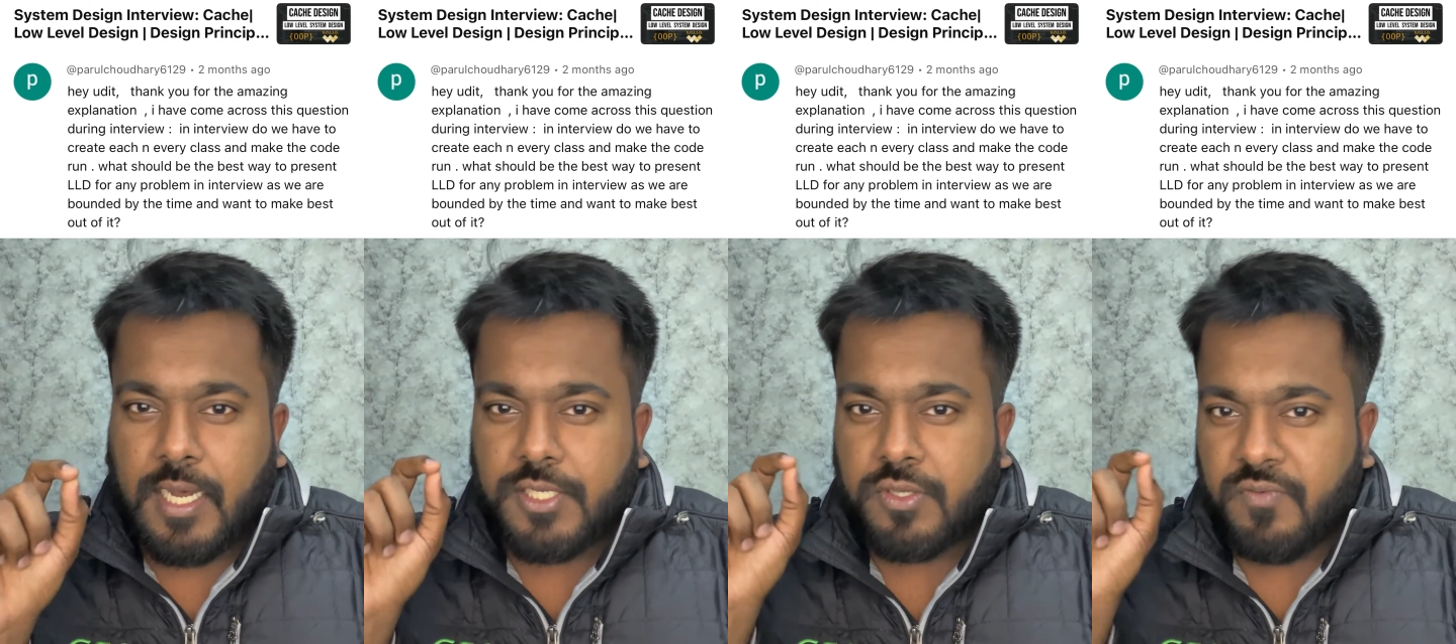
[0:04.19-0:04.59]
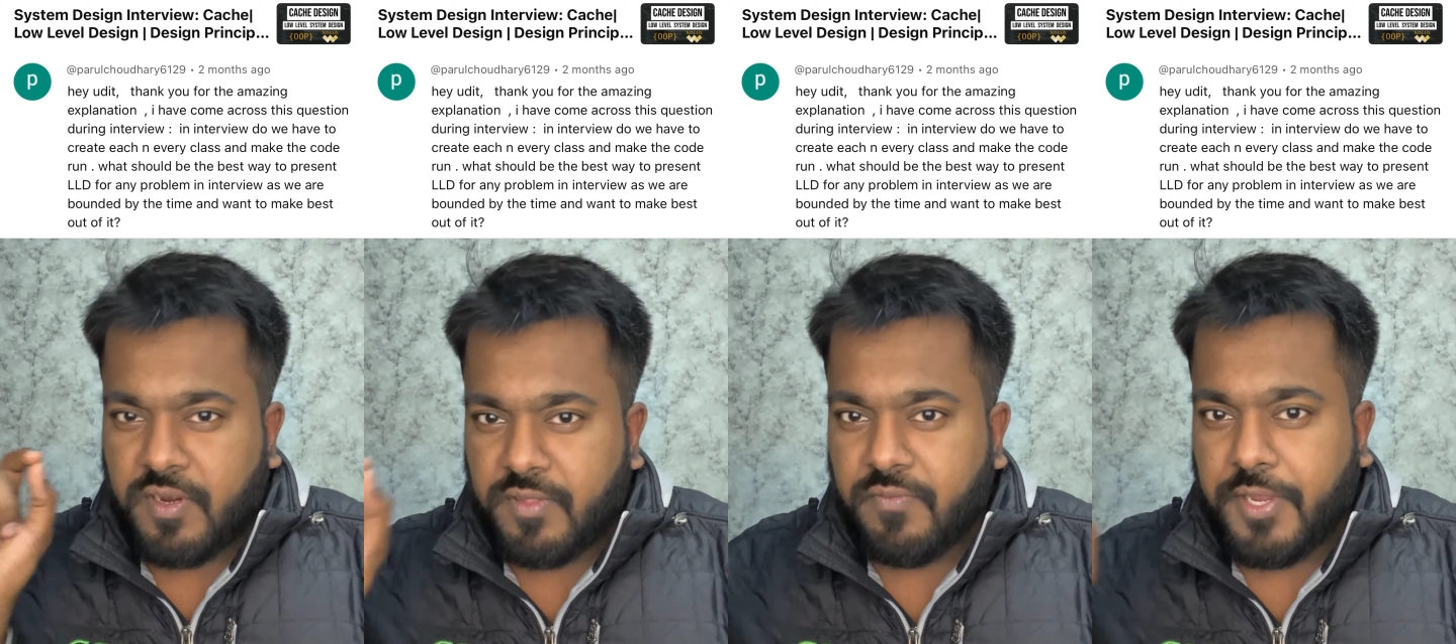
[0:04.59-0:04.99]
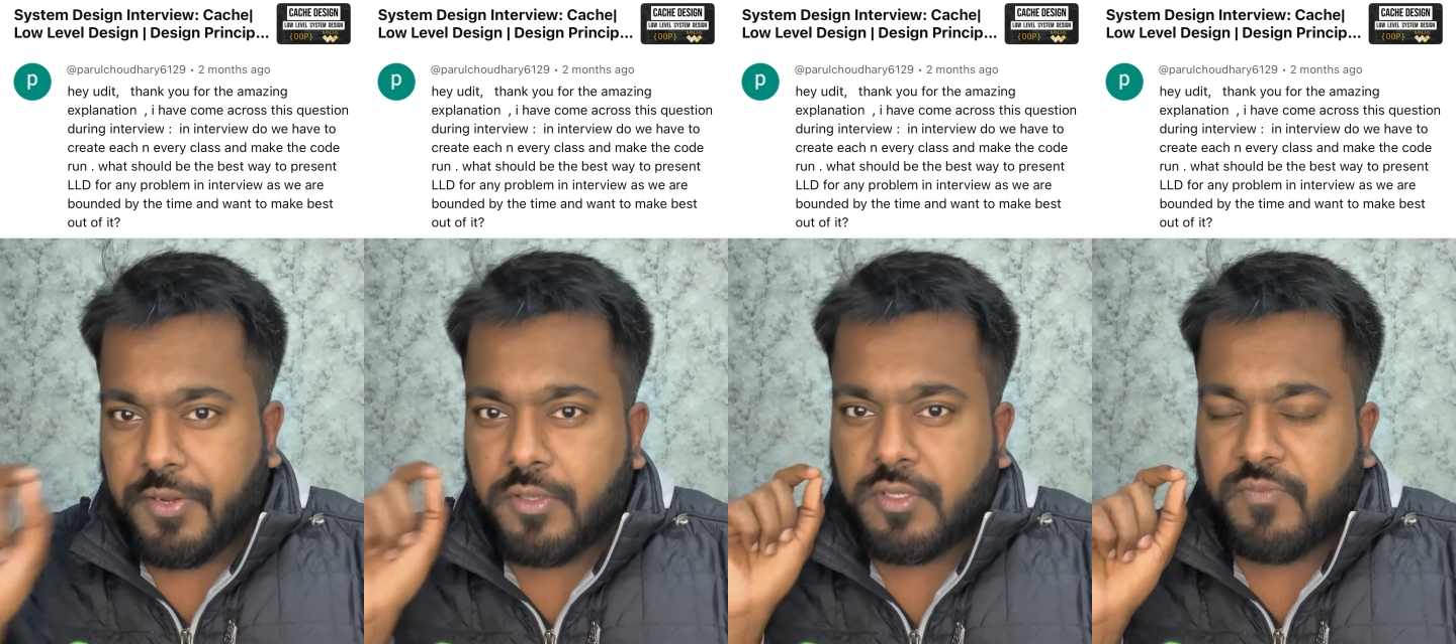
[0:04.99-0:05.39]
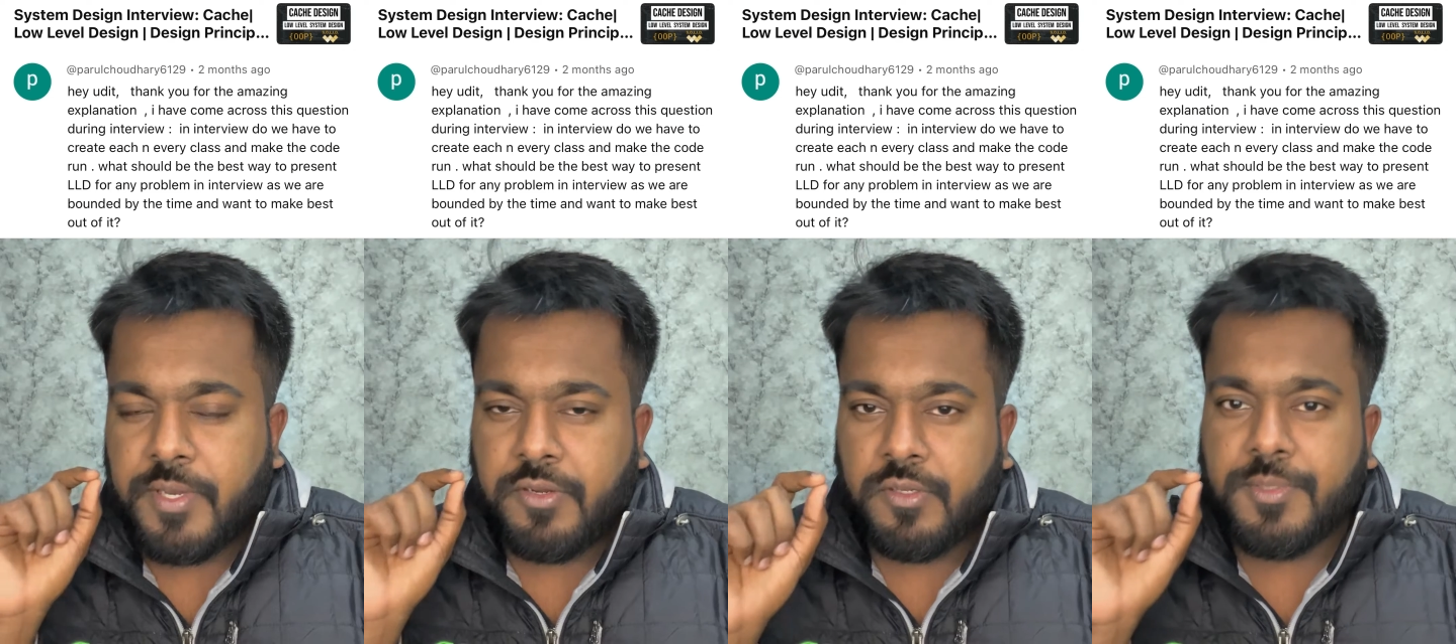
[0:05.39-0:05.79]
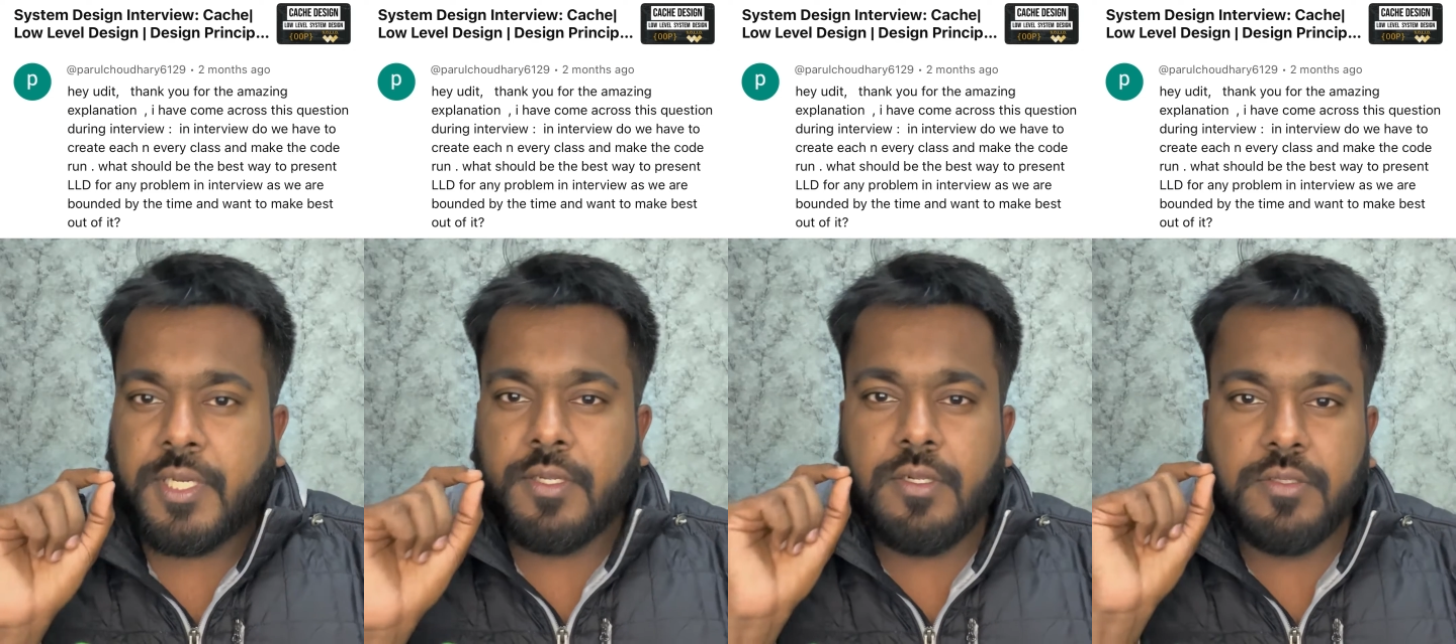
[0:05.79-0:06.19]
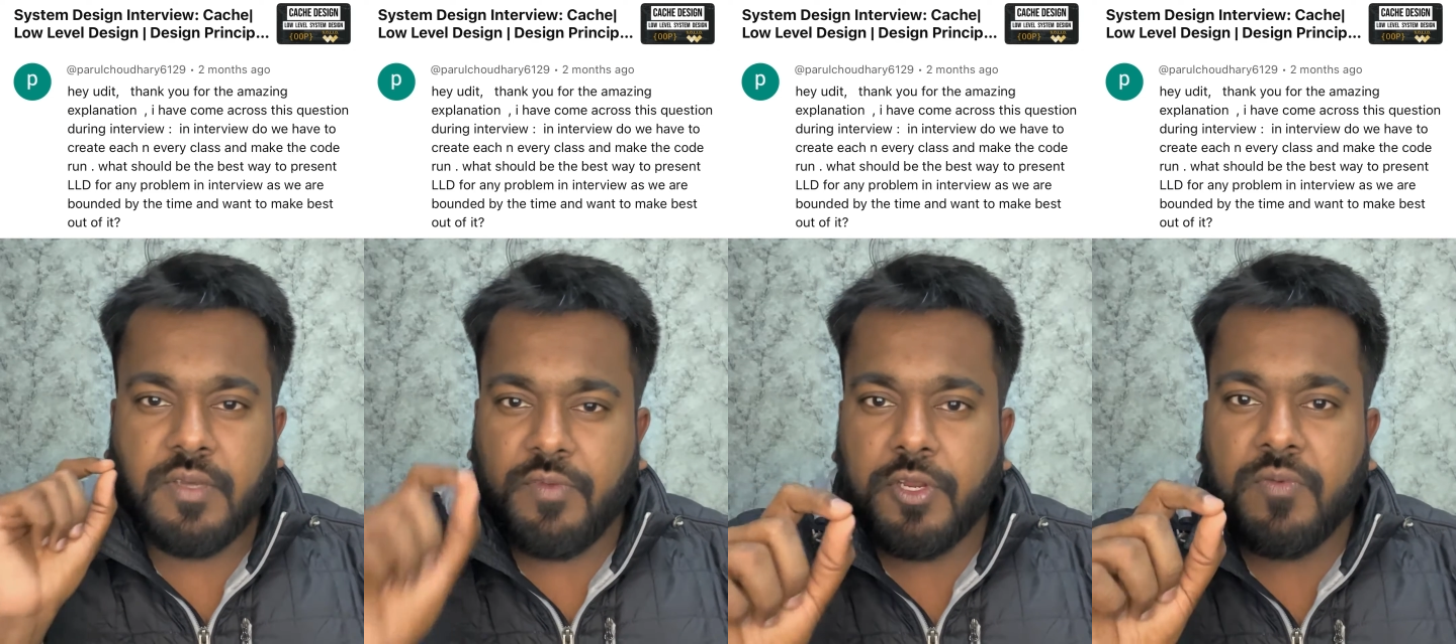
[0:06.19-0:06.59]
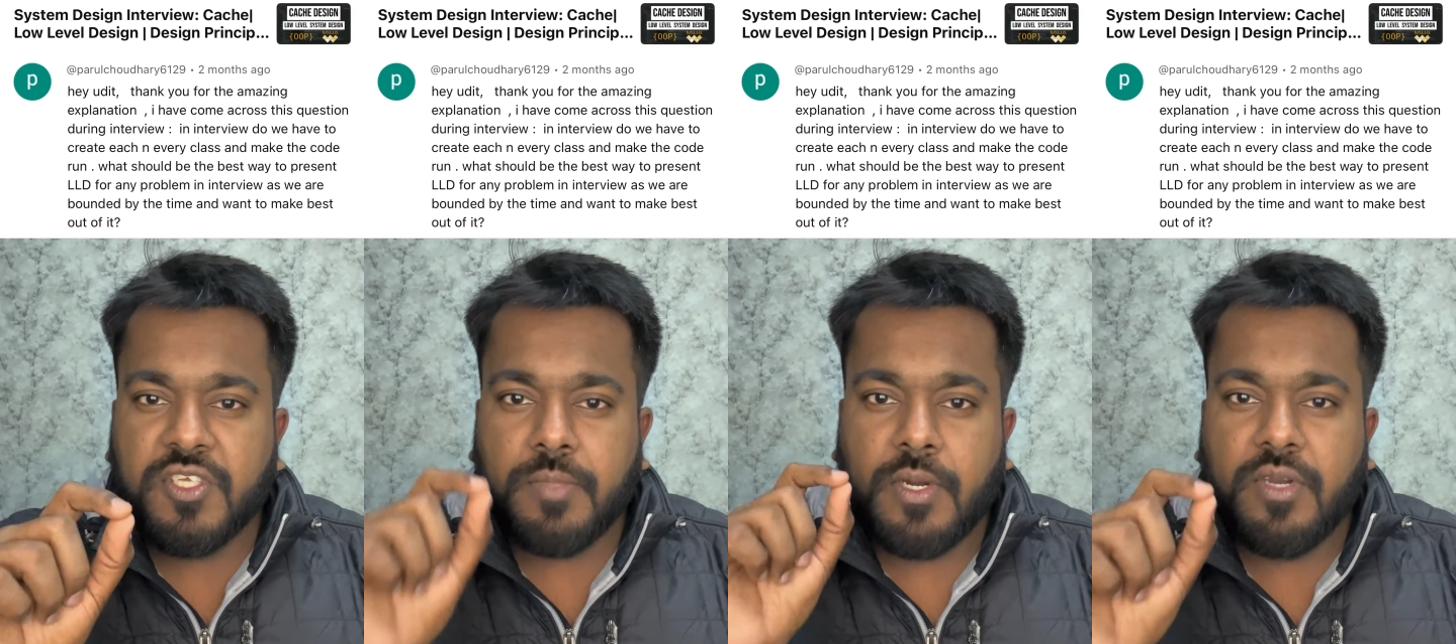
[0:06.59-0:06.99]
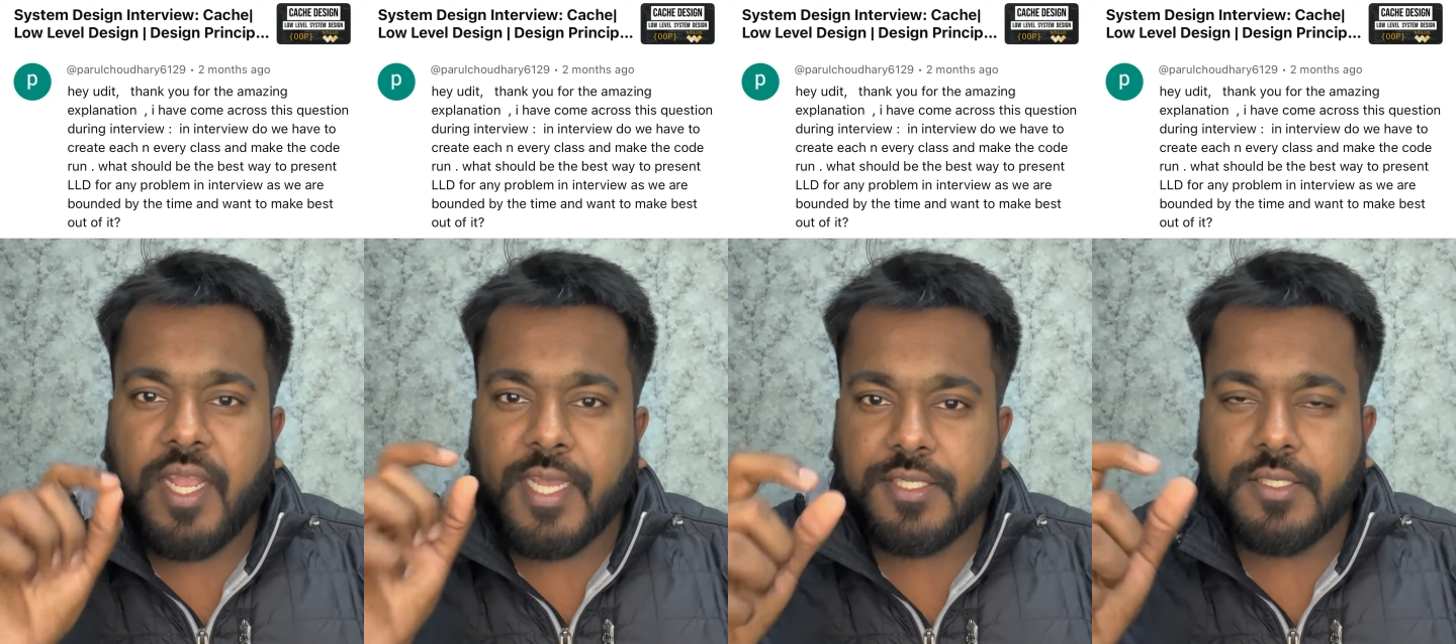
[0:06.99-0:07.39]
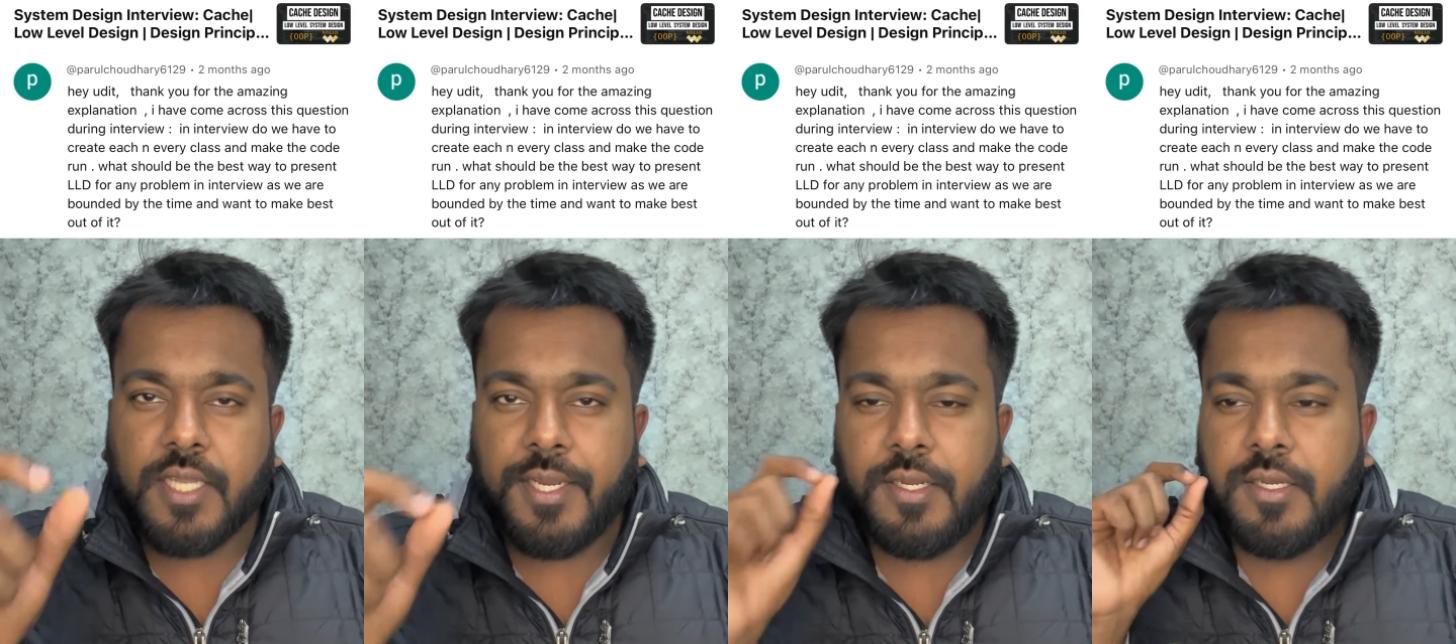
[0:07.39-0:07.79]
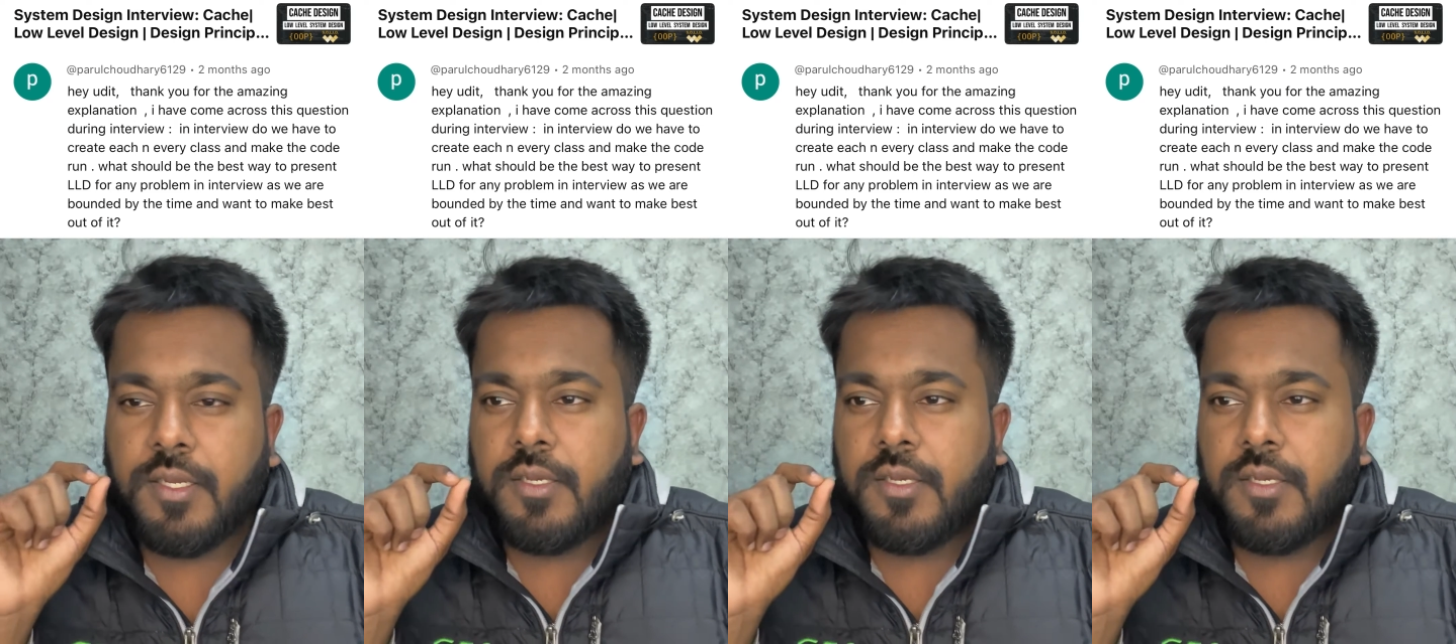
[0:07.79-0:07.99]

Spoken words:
asked on one of the videos of my YouTube channel. The video was about case design.